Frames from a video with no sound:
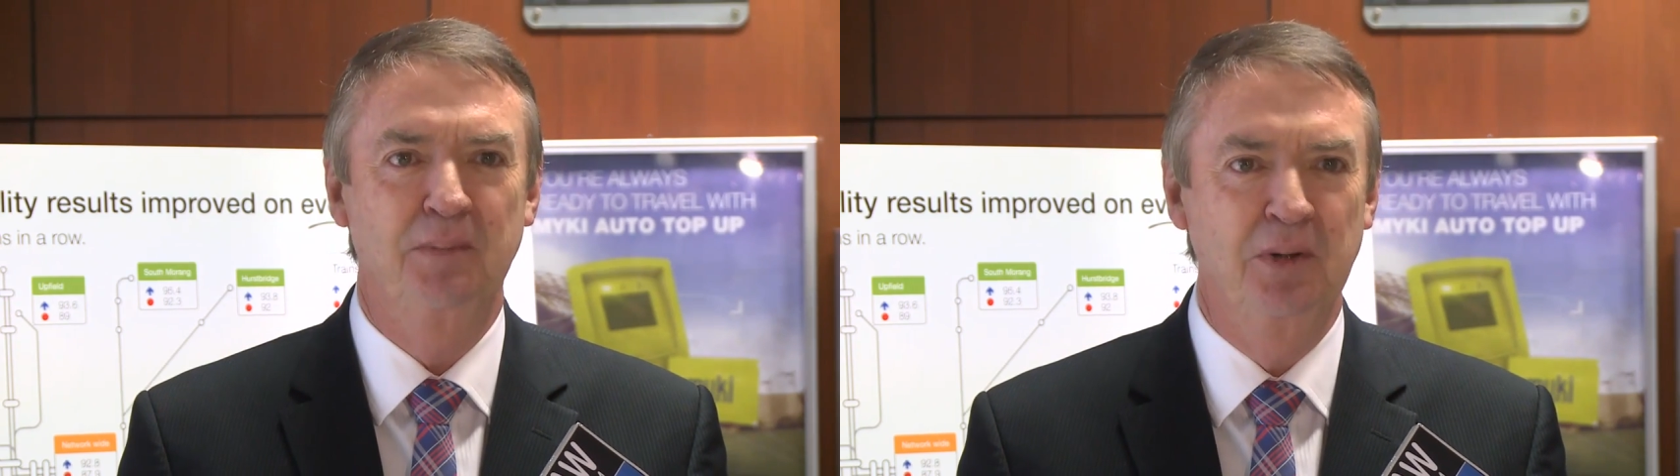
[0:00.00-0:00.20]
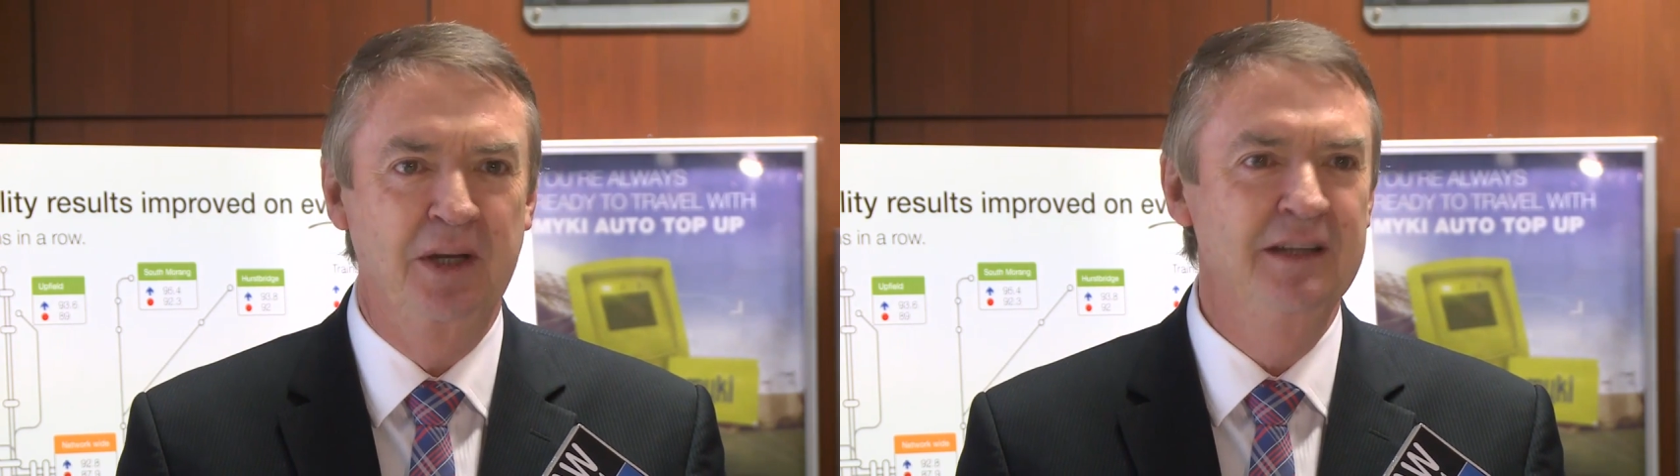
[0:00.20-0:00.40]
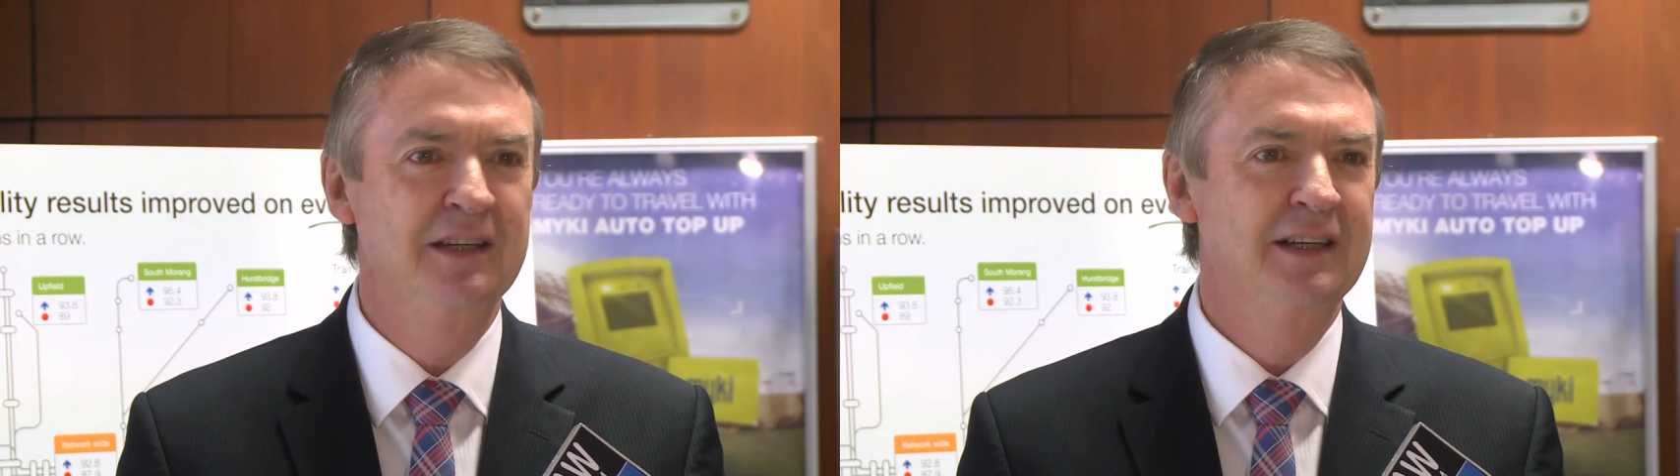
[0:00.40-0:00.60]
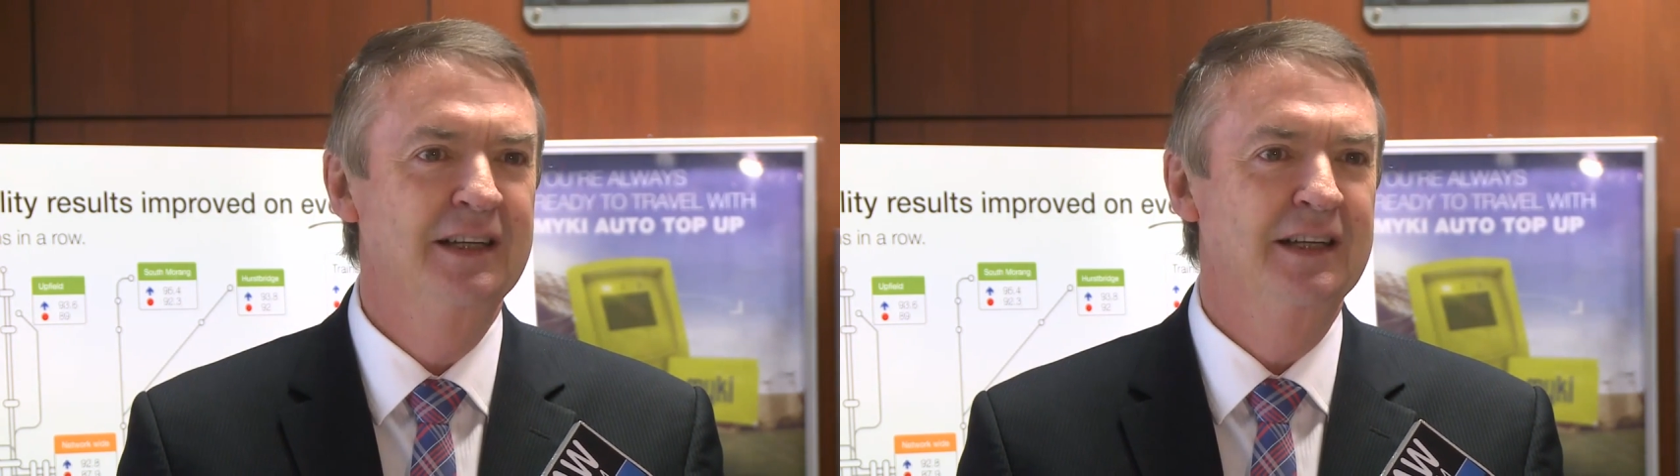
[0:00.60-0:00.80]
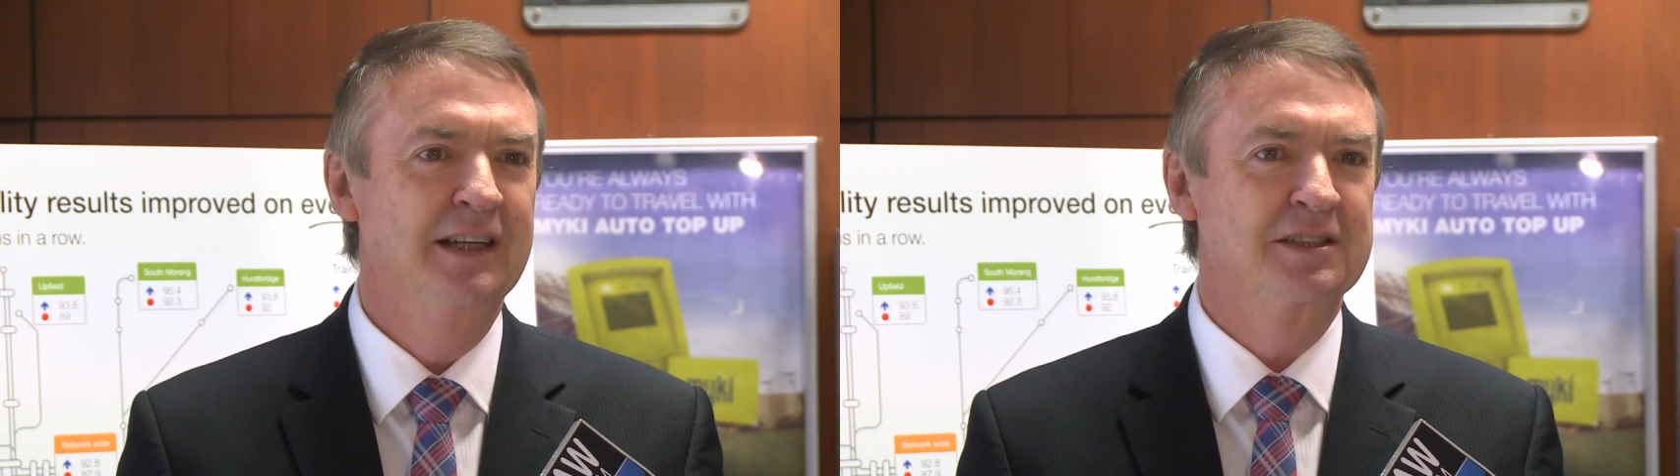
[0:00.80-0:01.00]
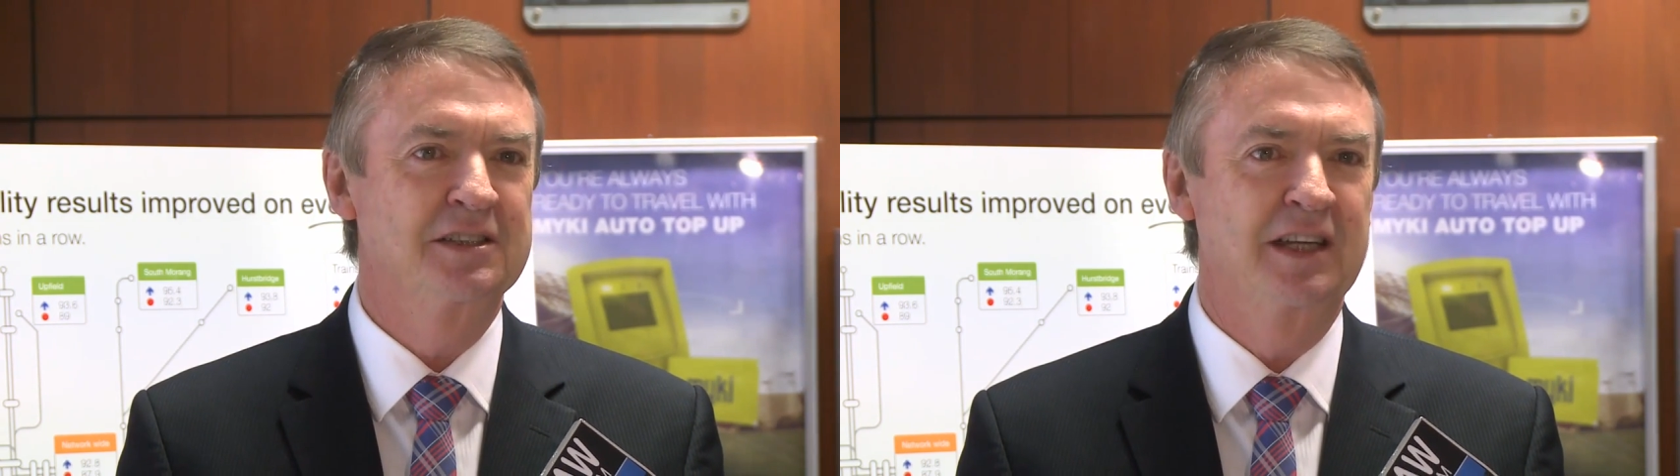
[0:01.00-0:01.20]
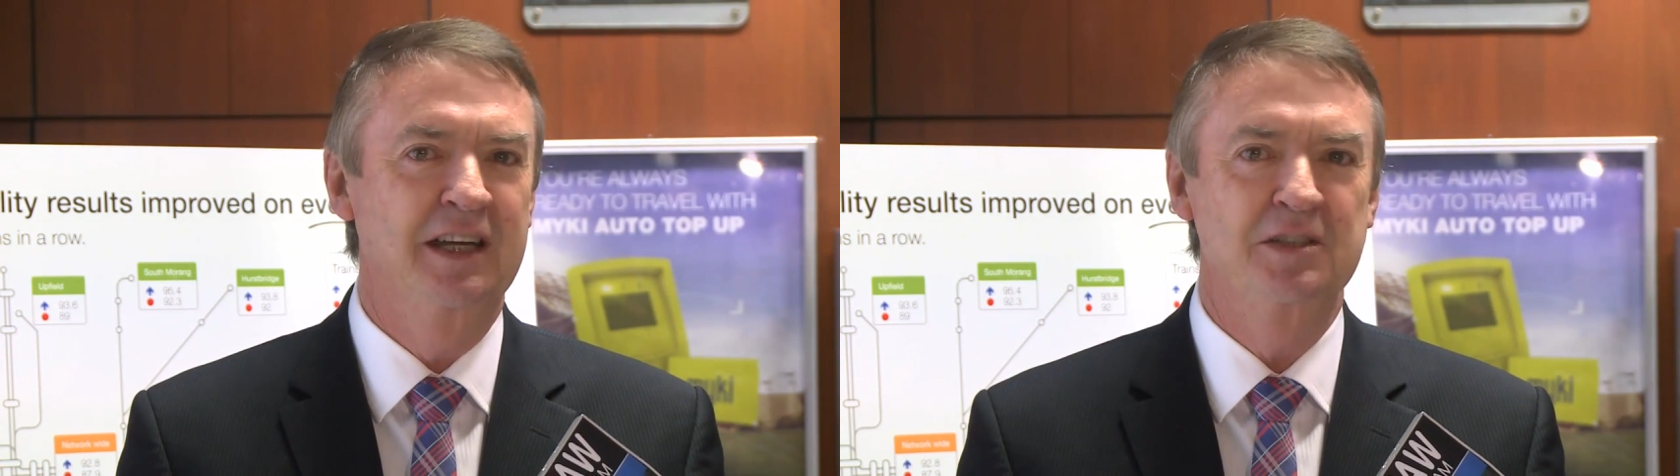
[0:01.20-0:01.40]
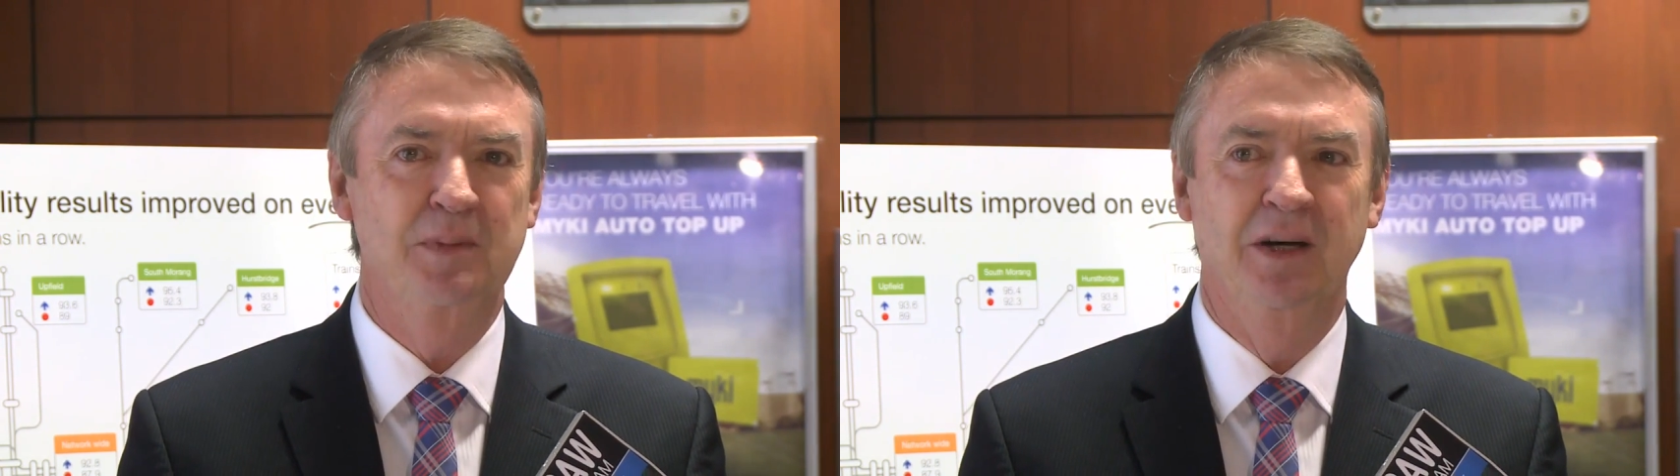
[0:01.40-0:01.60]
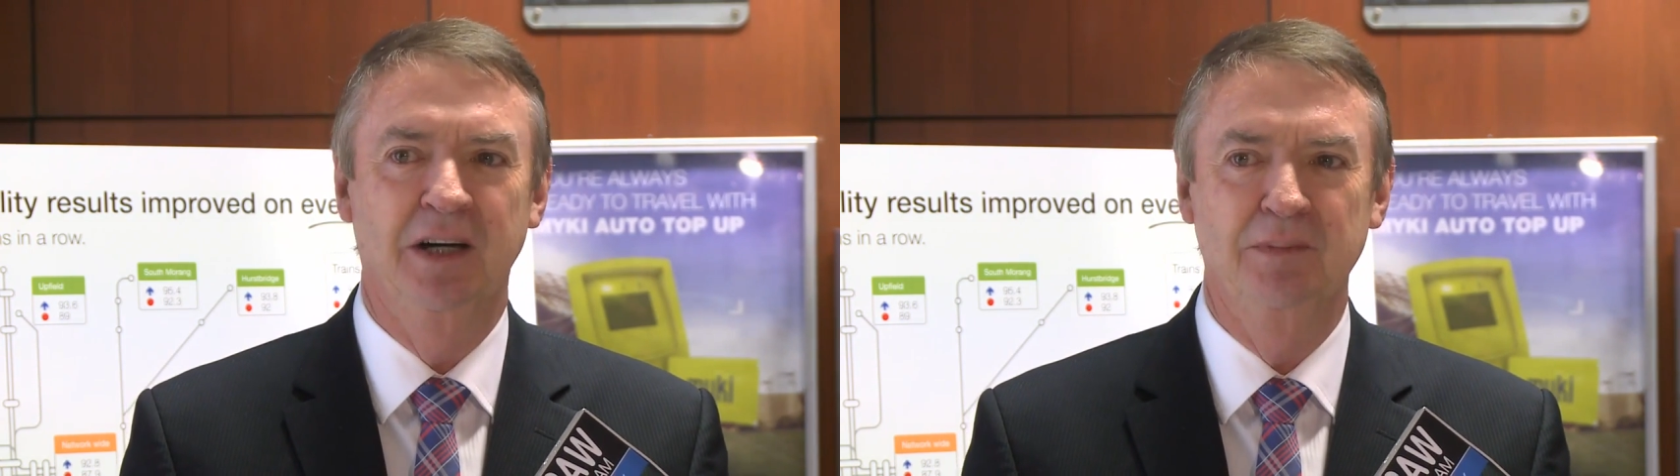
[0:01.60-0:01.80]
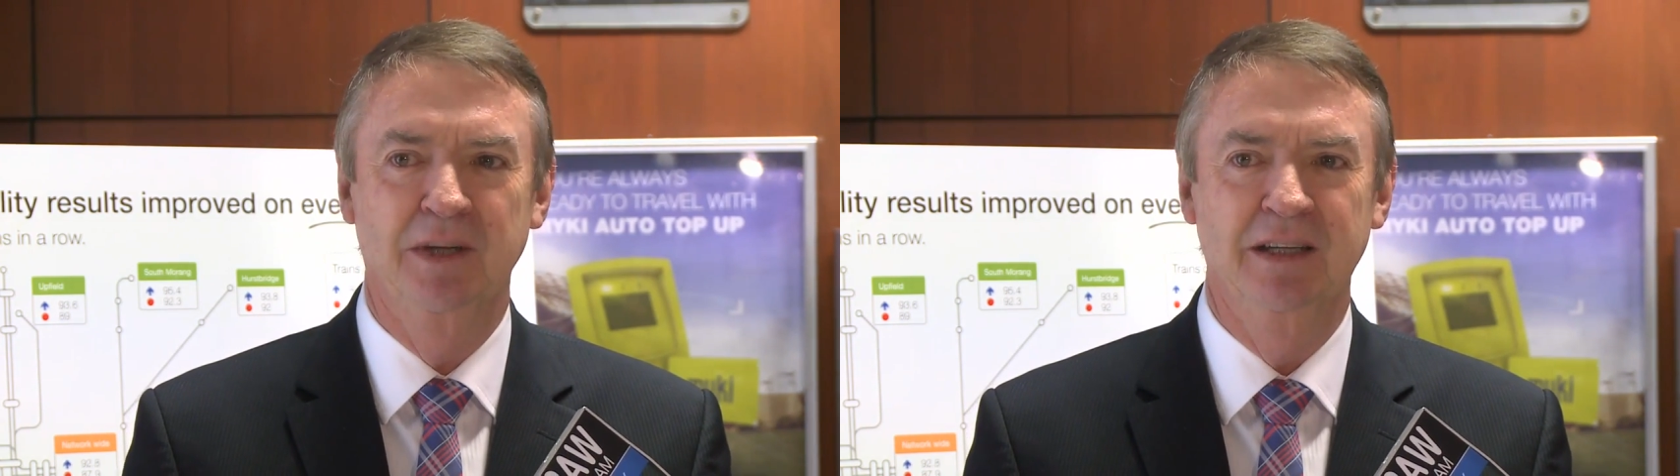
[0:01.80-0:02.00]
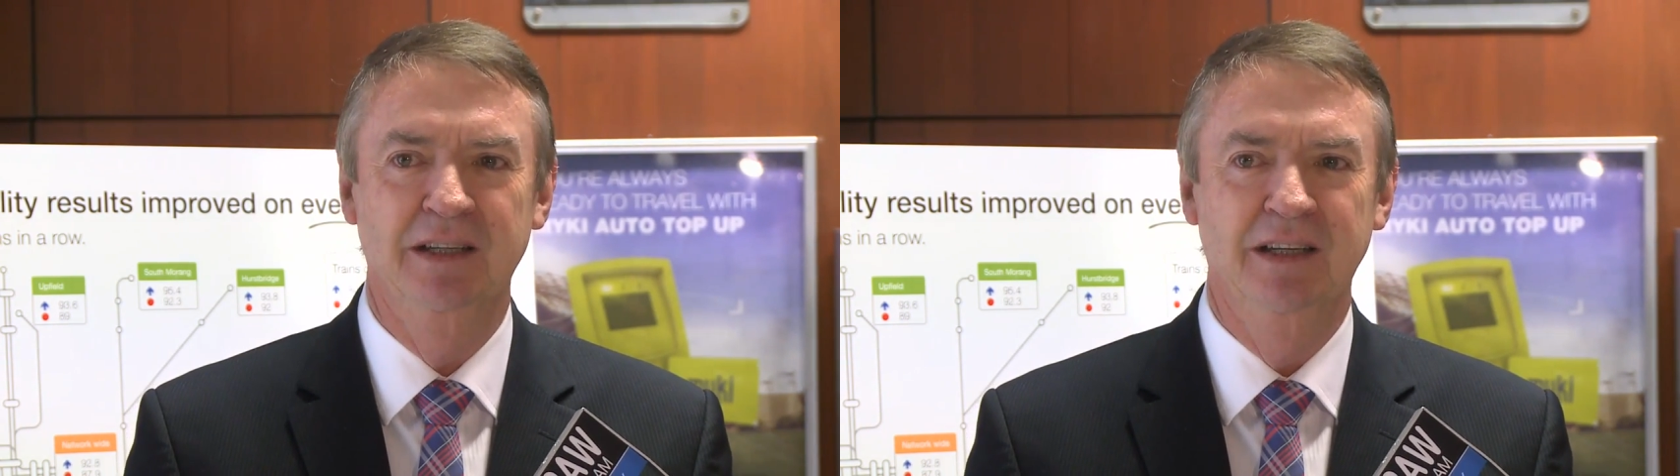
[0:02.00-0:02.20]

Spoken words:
pudding as it stands behind me.